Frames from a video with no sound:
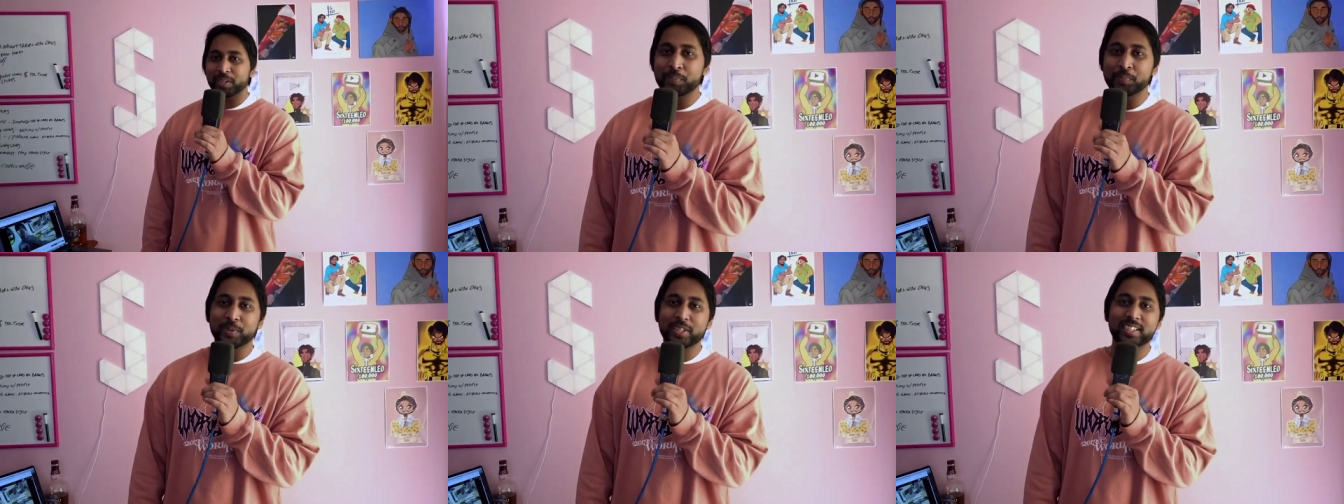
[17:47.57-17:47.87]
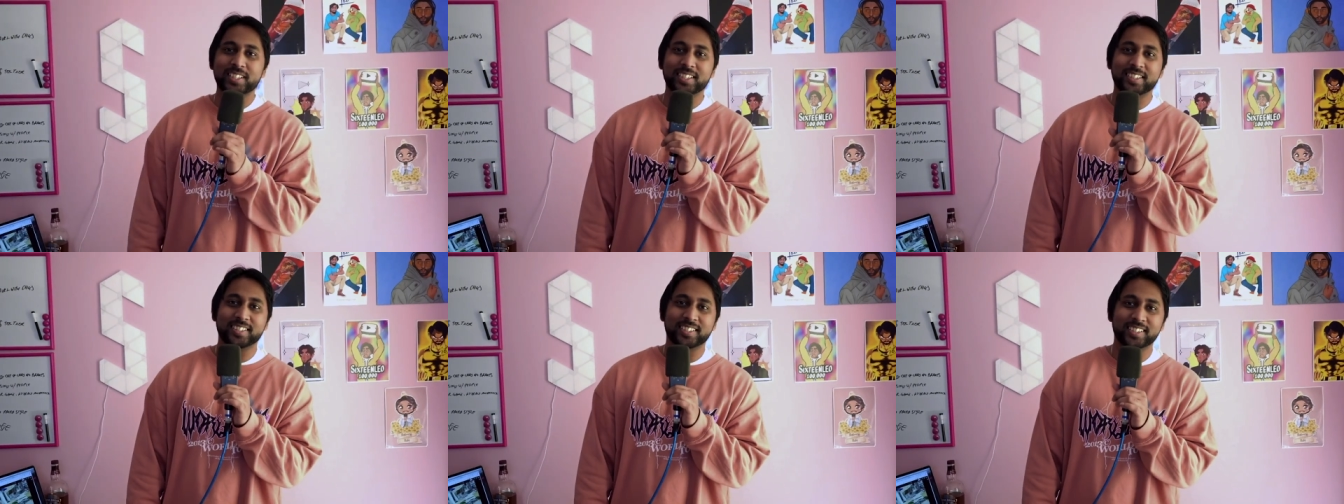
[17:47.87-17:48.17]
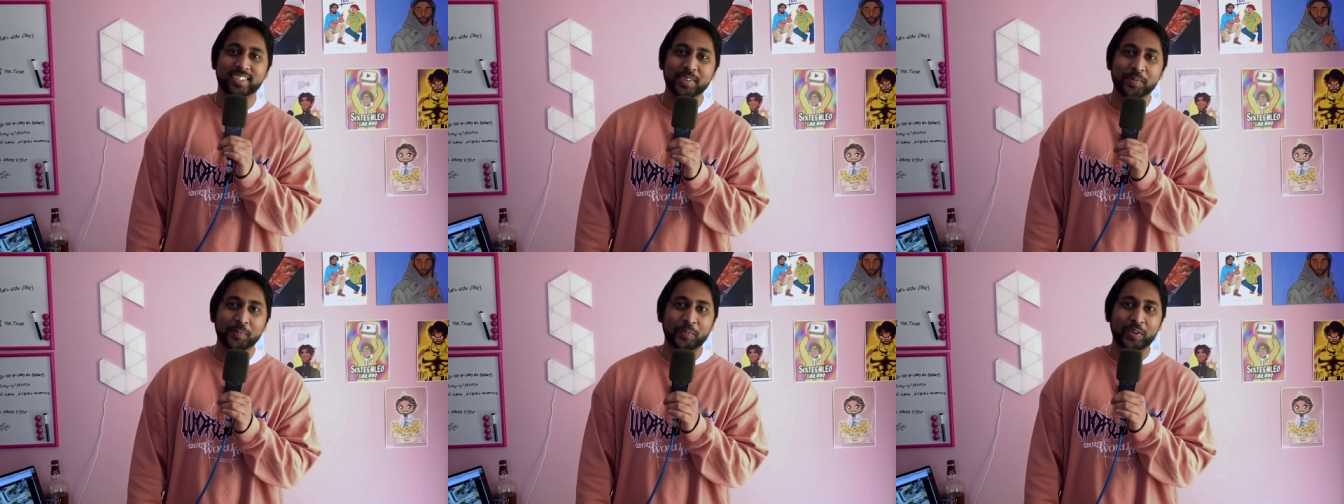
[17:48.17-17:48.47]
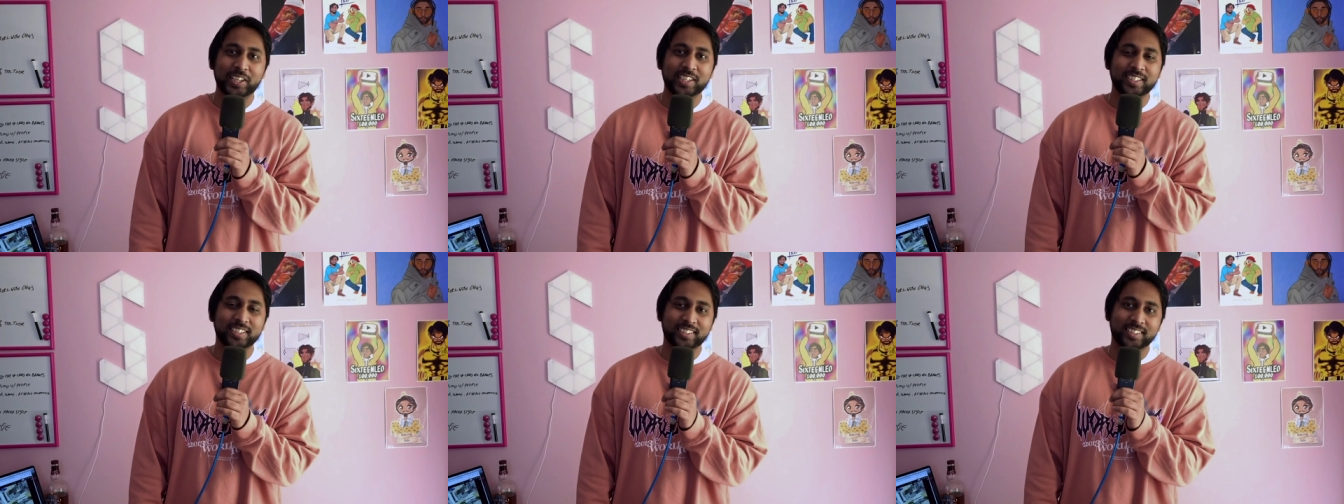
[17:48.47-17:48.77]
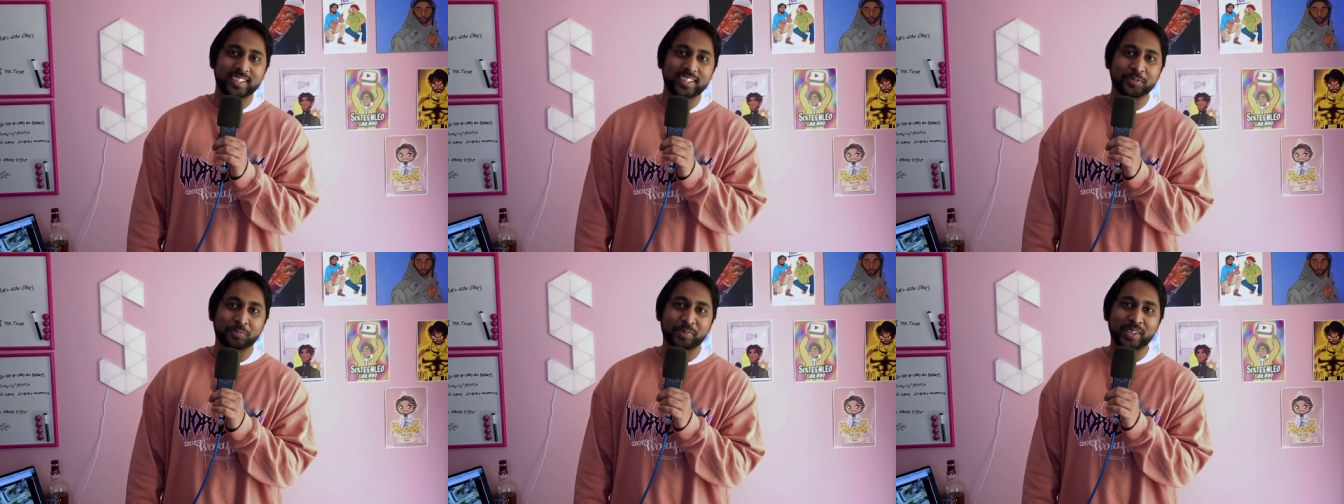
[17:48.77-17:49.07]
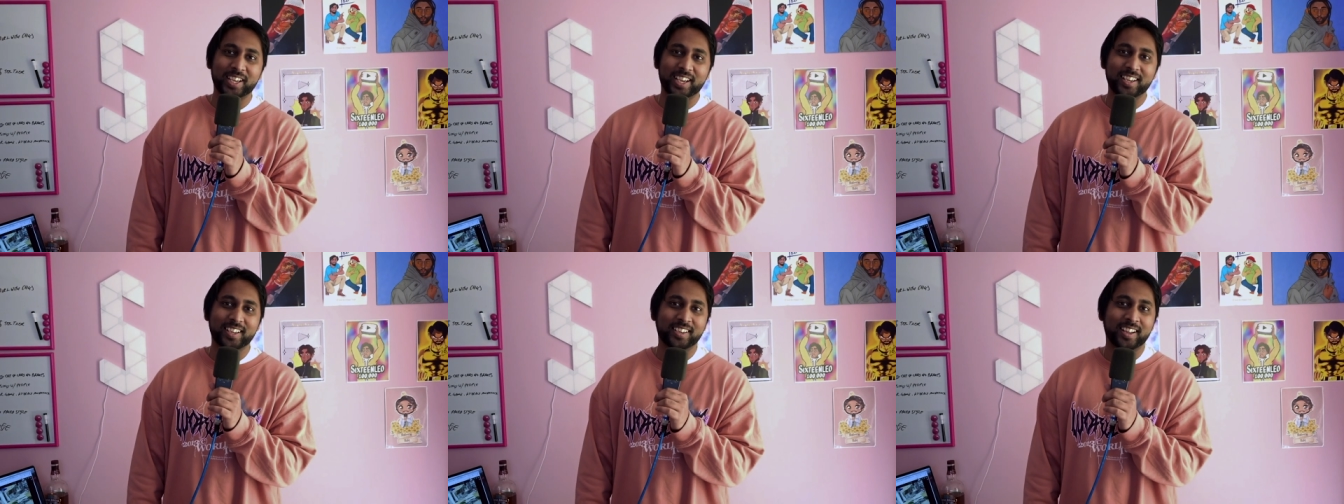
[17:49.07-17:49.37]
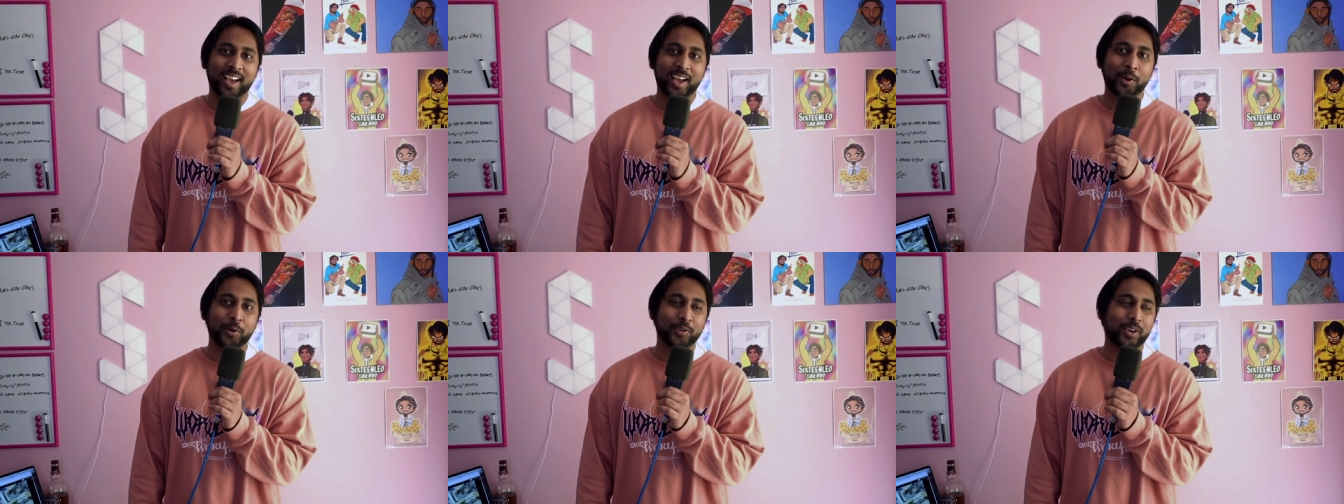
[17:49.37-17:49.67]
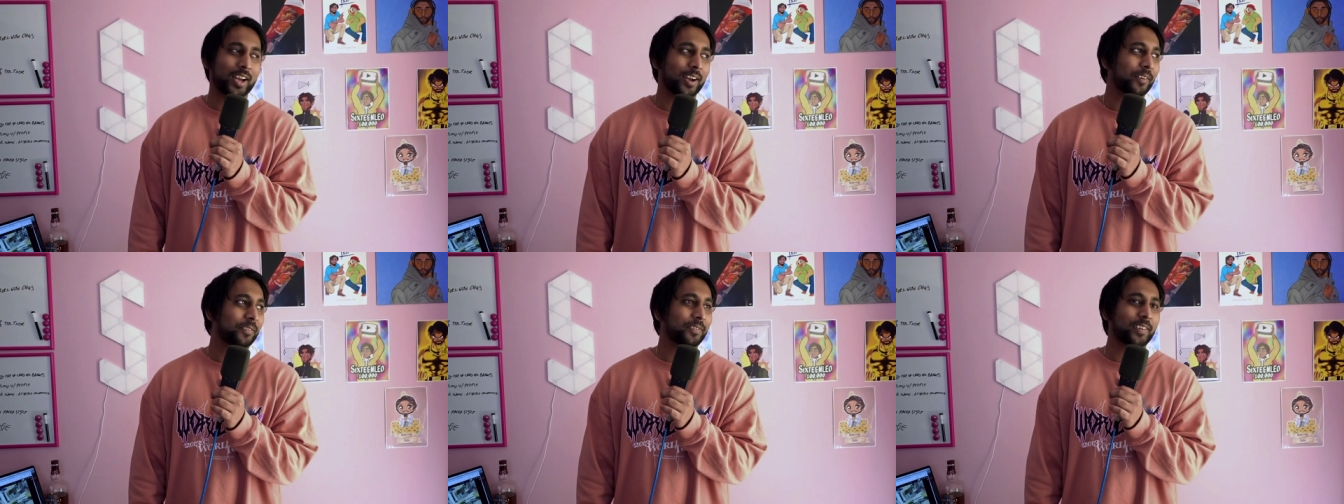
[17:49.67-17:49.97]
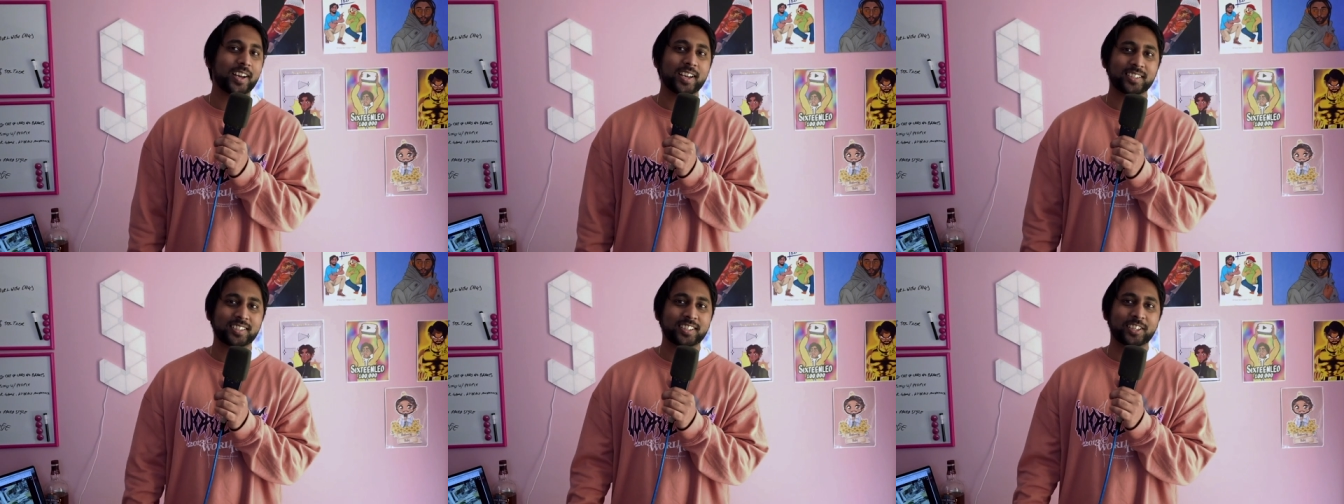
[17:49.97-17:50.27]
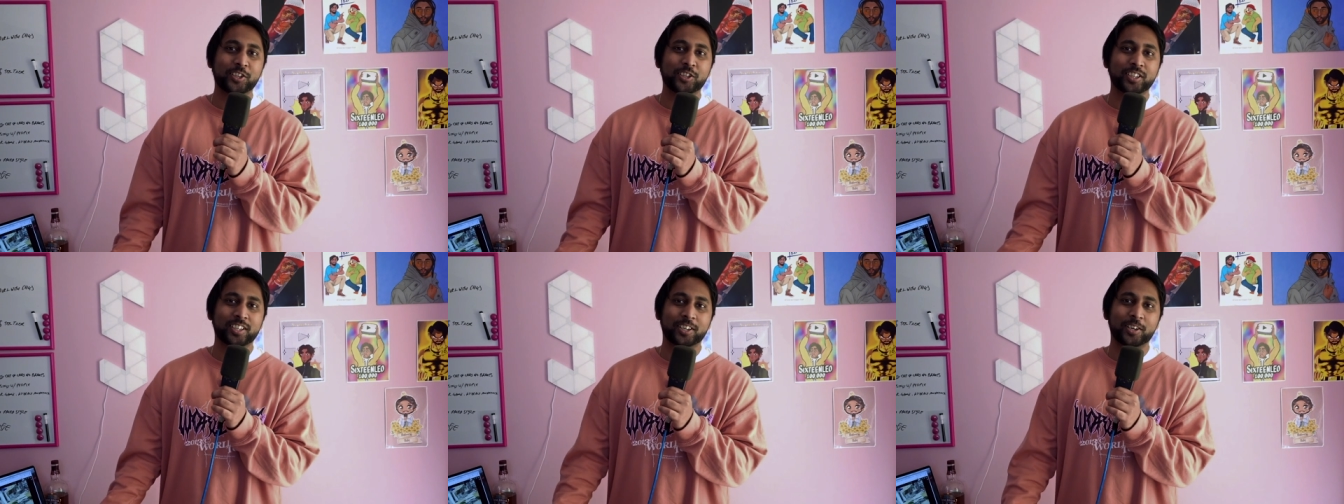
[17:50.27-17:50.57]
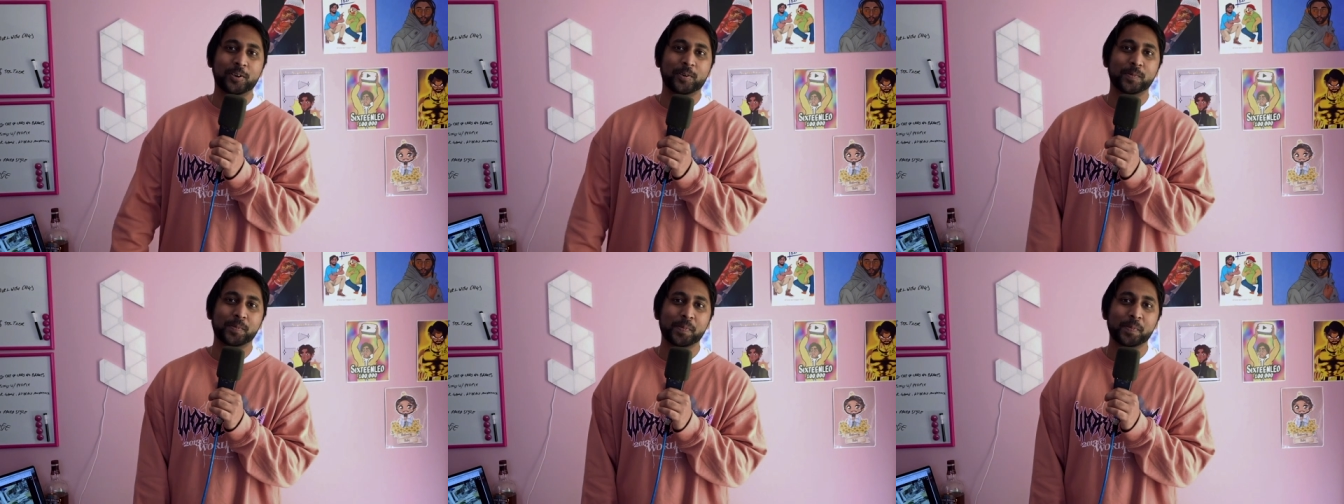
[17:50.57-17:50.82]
he misses because he's Big Ed. How how fast are you gonna go?